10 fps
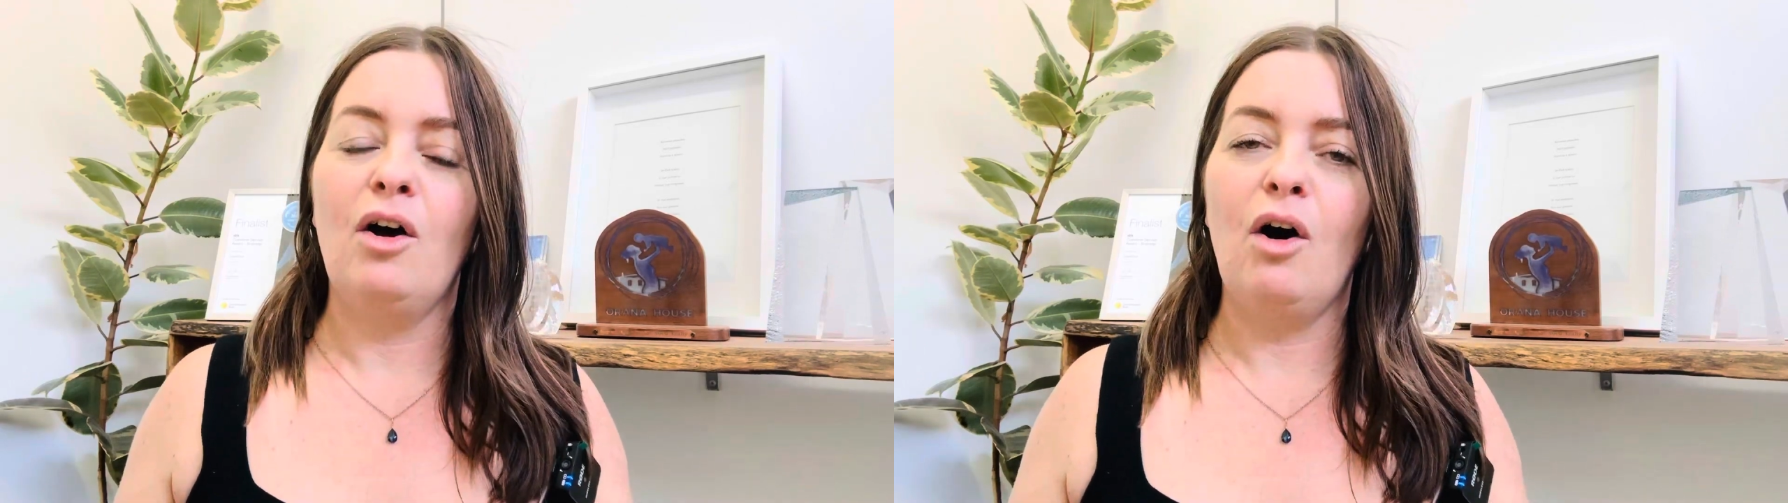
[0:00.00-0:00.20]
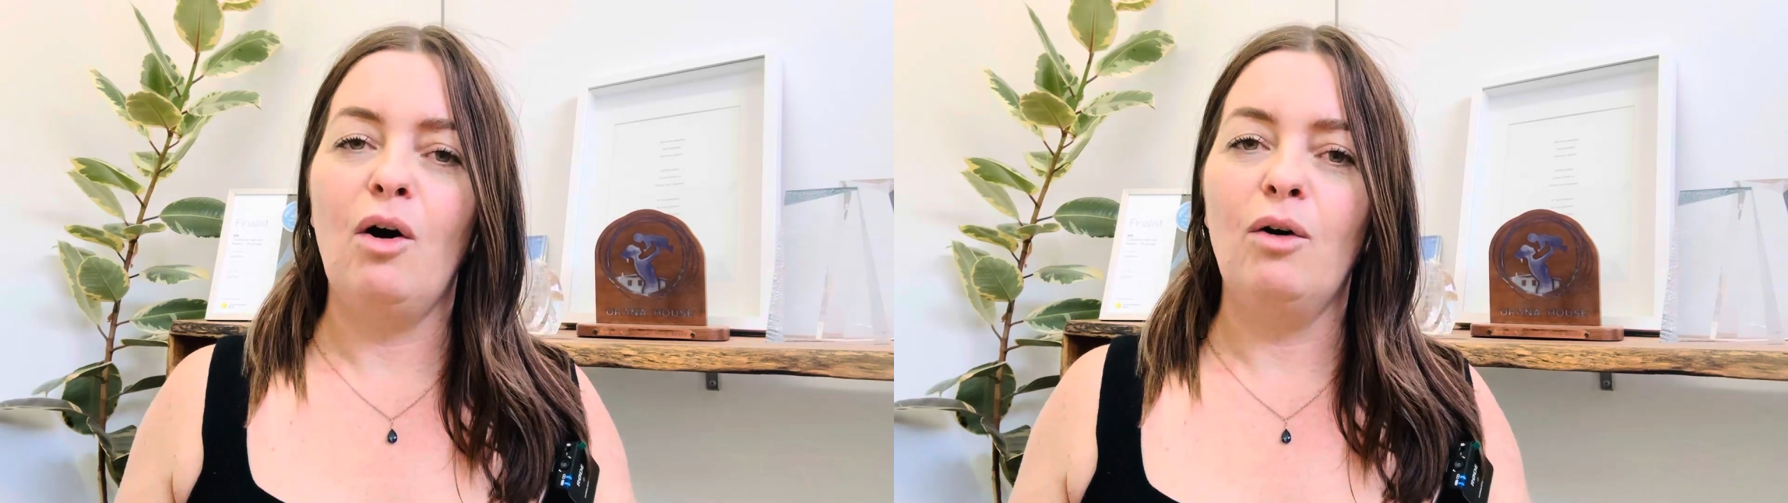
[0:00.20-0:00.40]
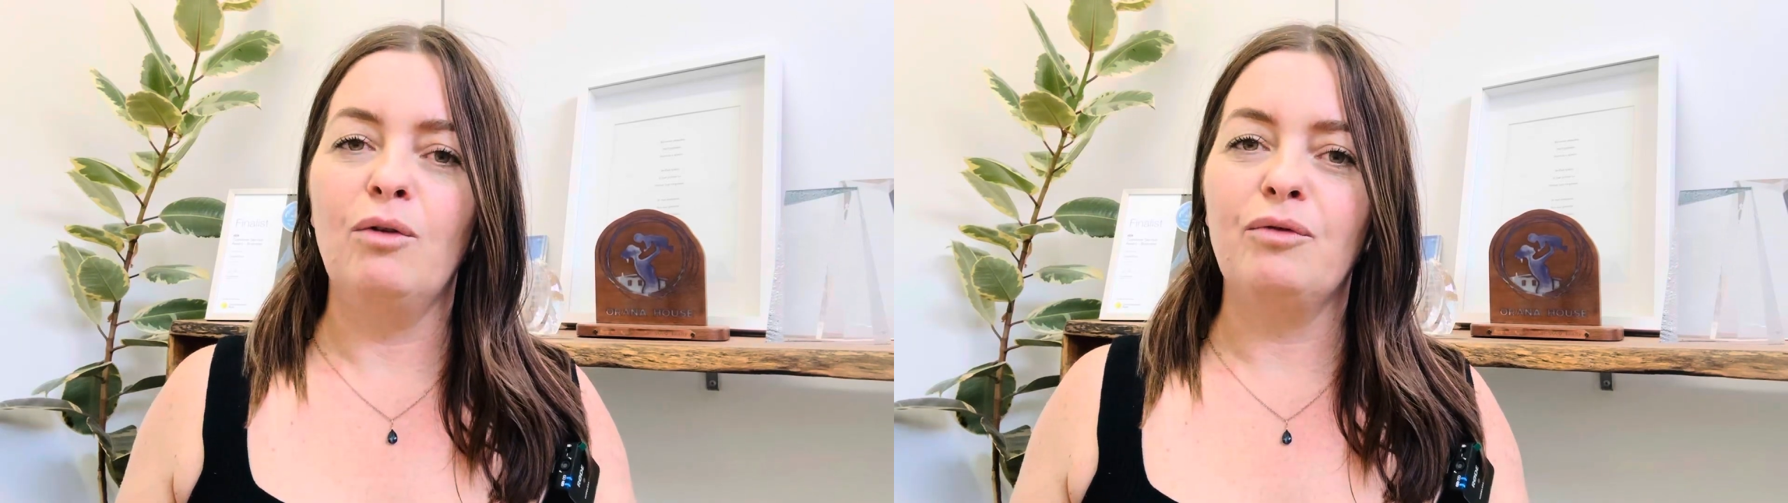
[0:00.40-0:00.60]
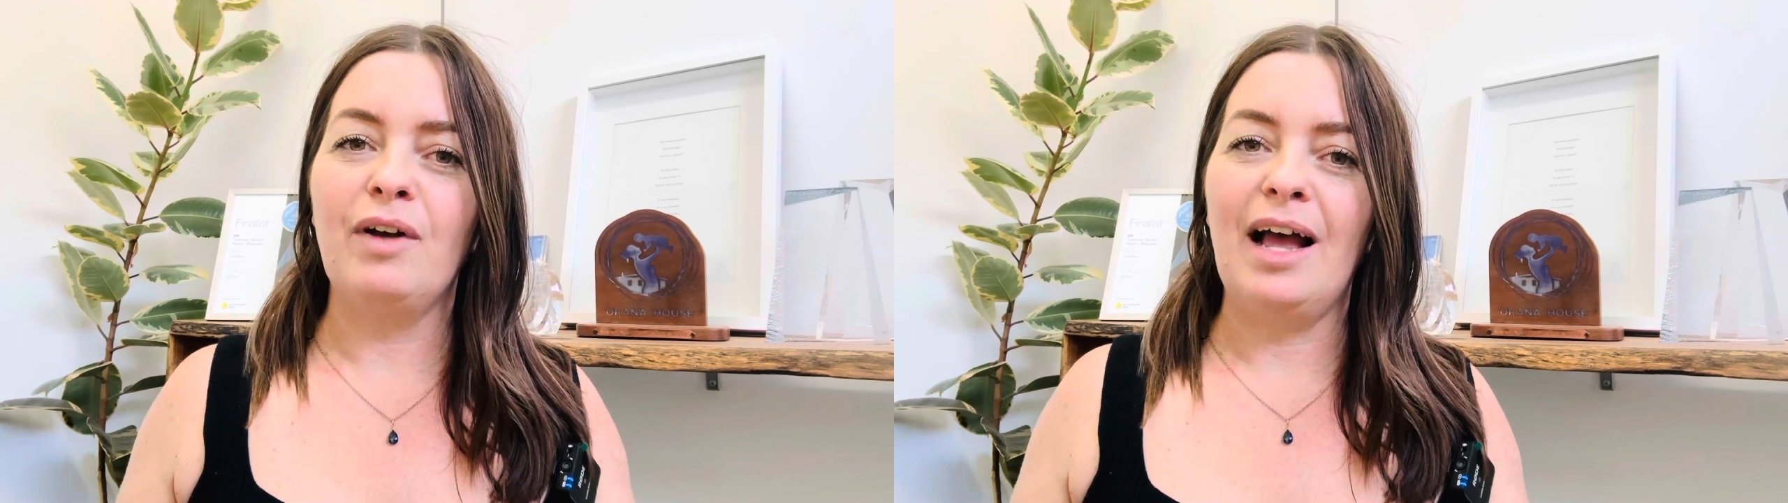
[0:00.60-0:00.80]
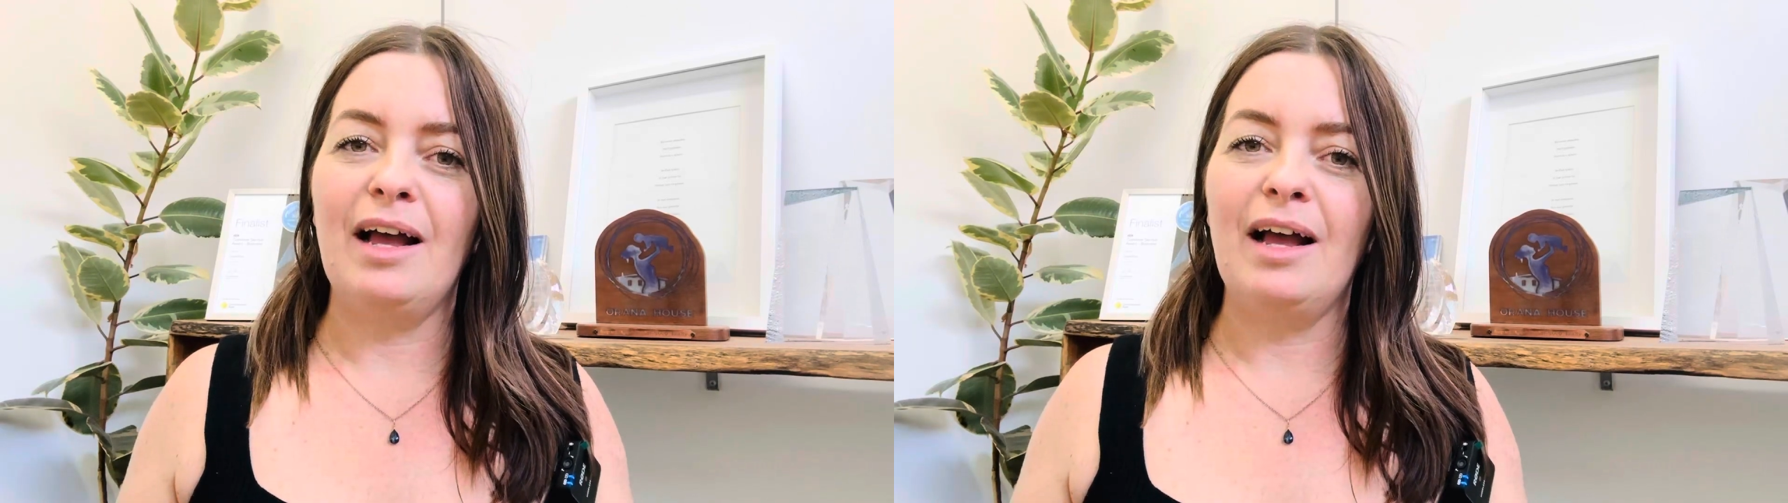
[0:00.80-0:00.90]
of